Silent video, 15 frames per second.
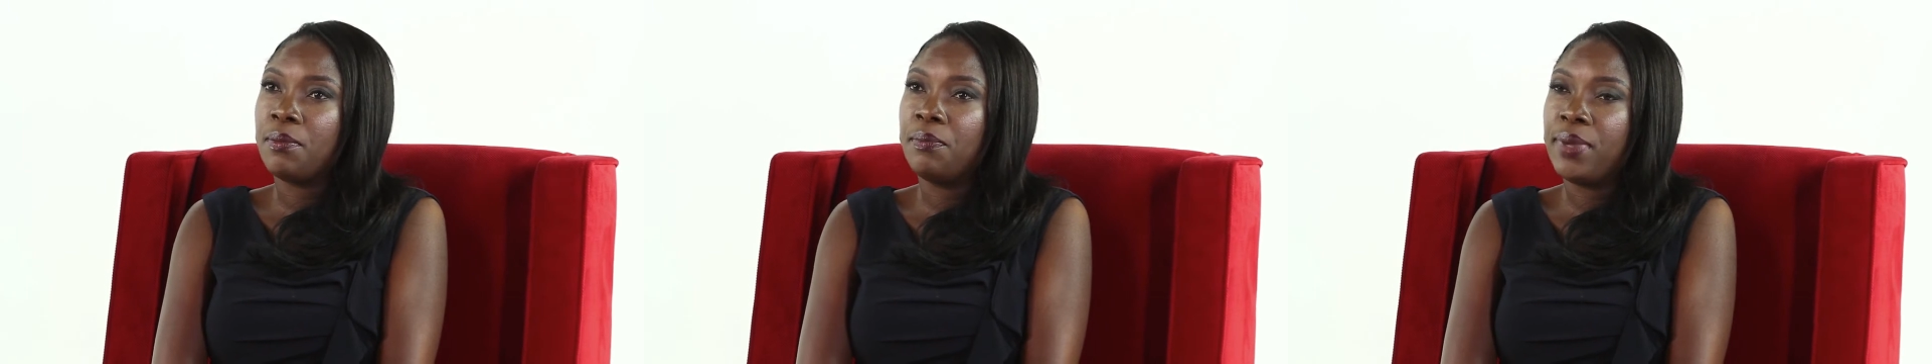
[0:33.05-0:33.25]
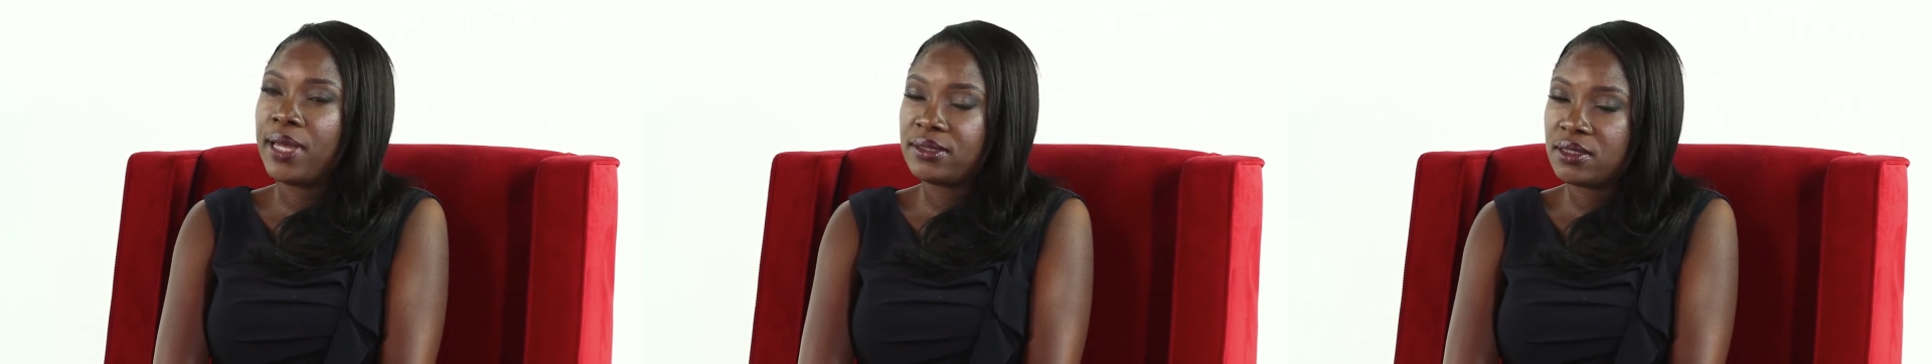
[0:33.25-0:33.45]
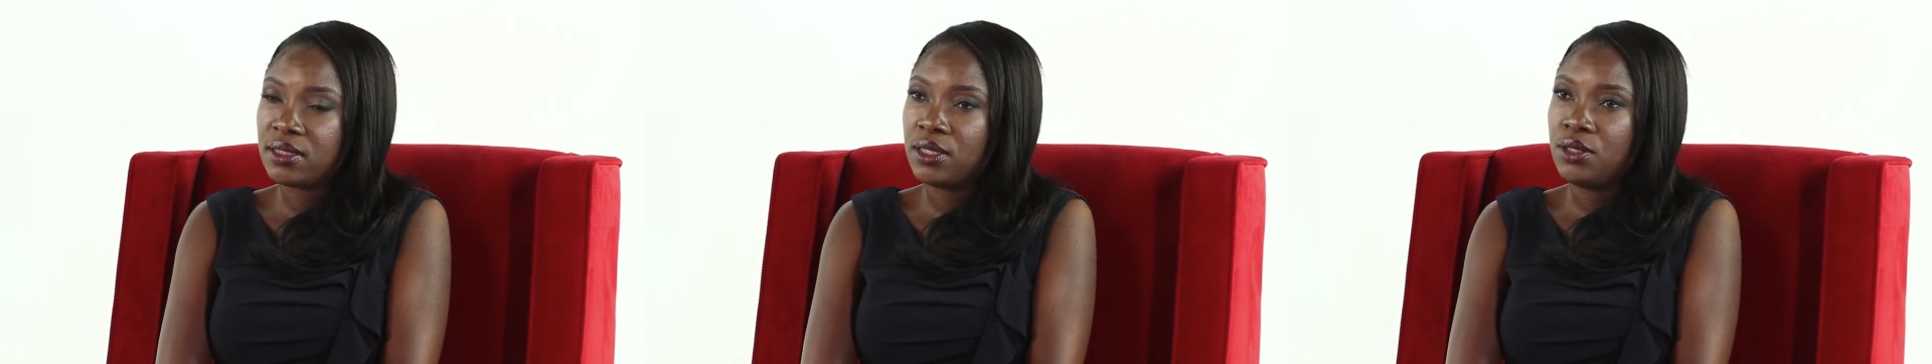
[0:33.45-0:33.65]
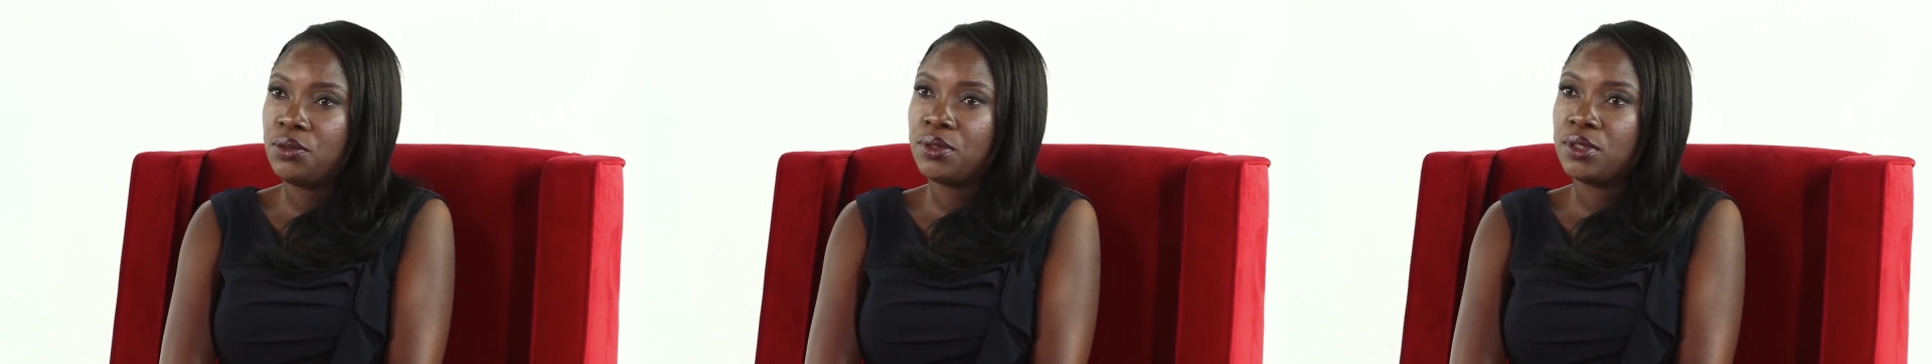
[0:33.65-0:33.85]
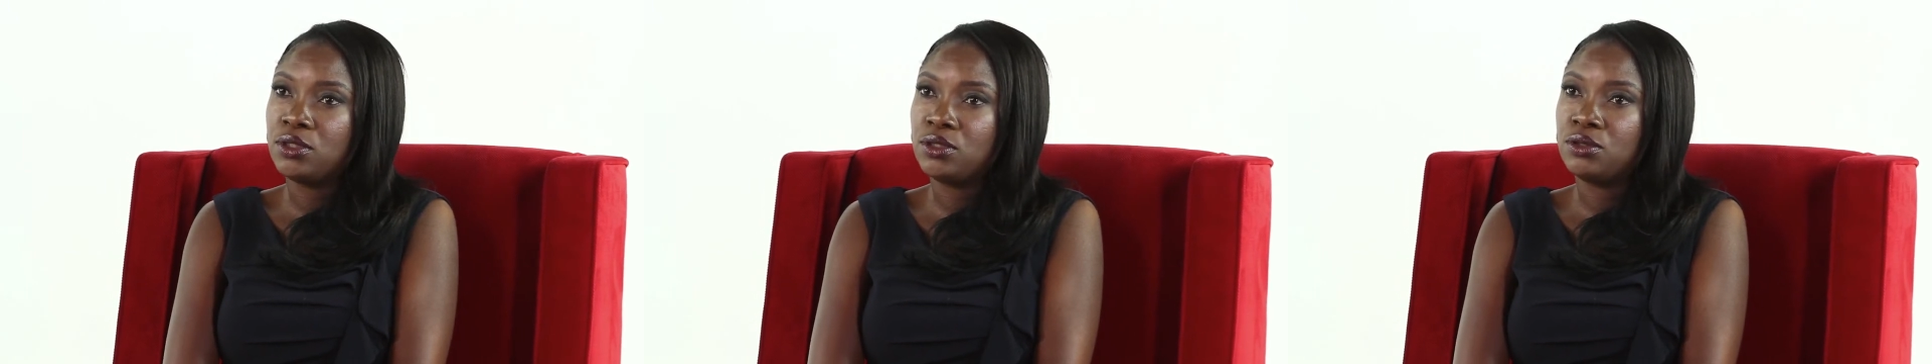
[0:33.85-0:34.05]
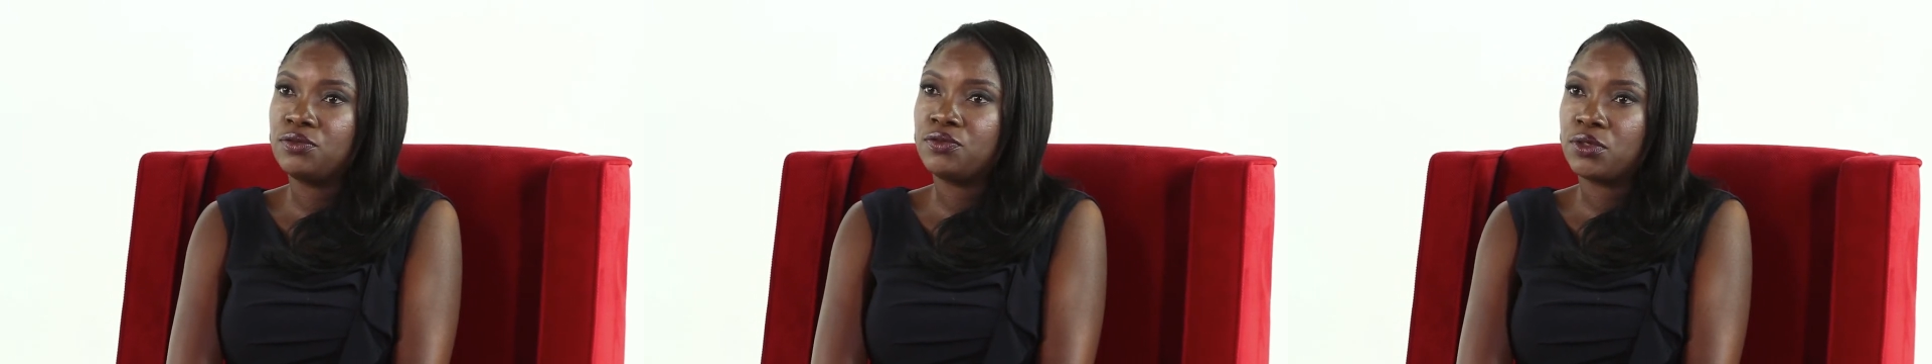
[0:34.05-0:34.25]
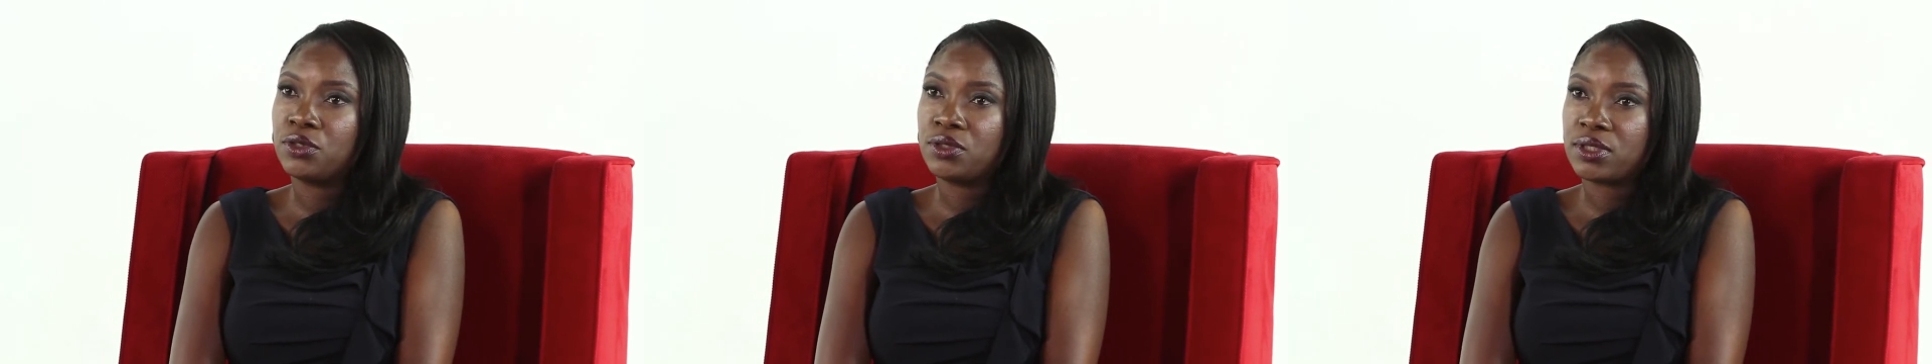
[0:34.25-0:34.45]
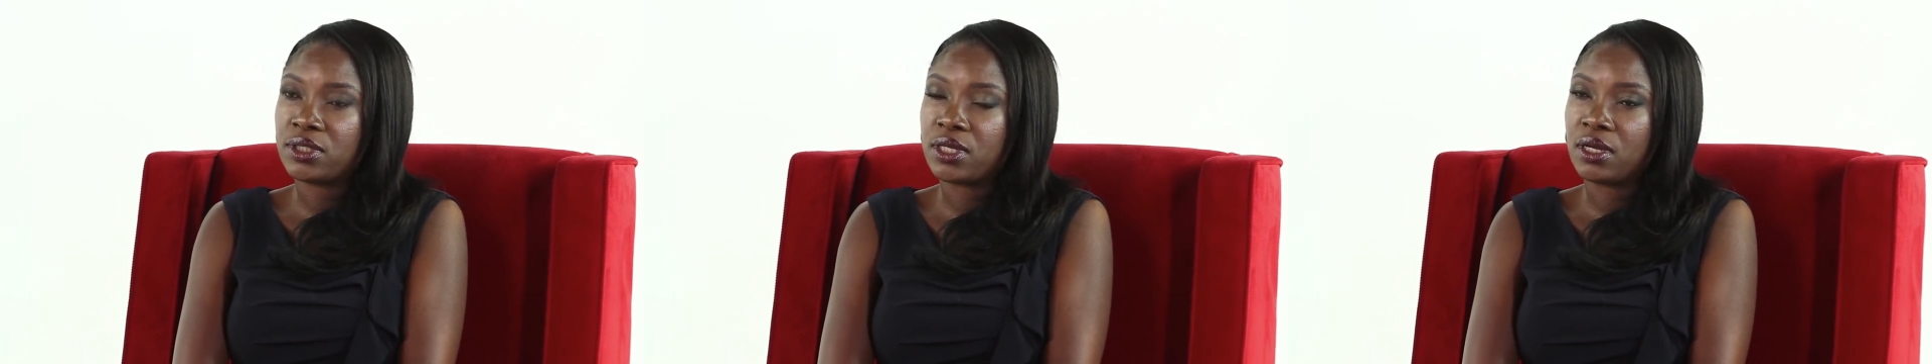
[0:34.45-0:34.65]
best thing you can do for
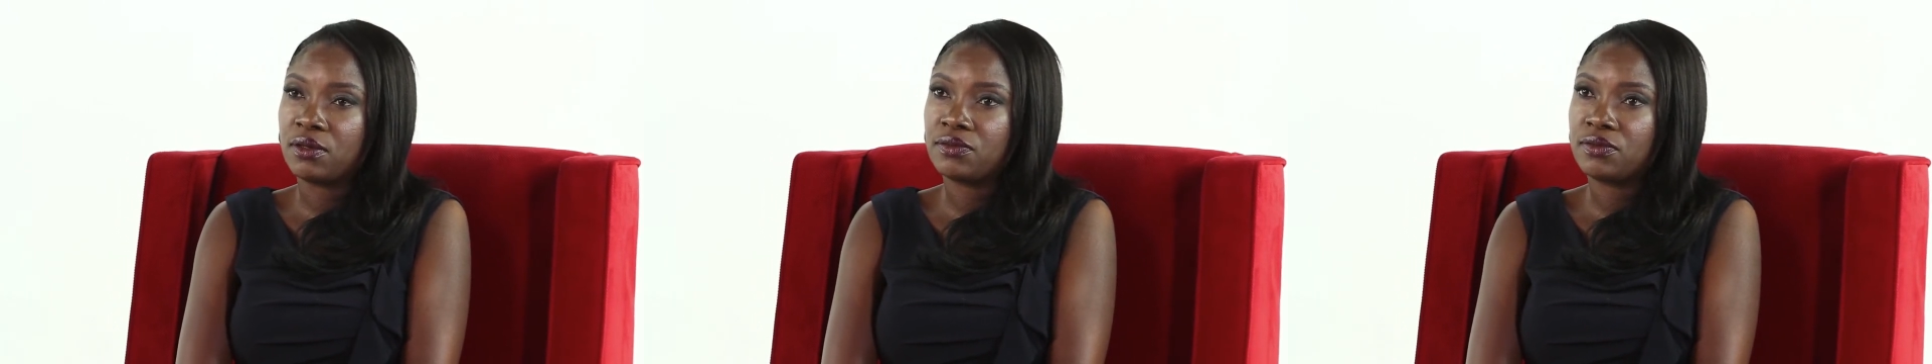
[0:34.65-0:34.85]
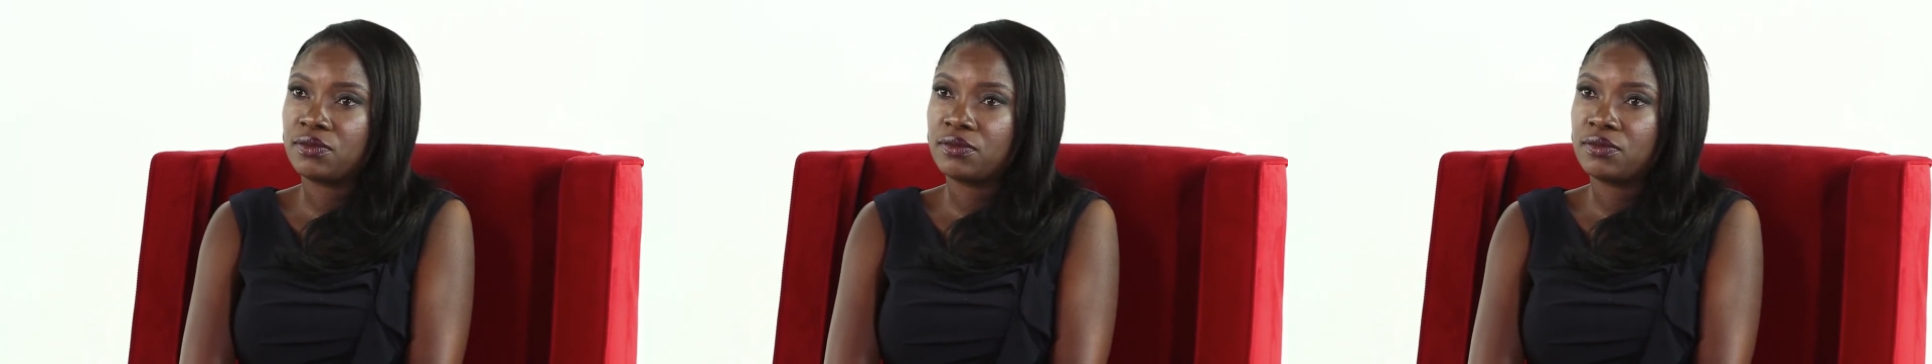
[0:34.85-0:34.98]
yourself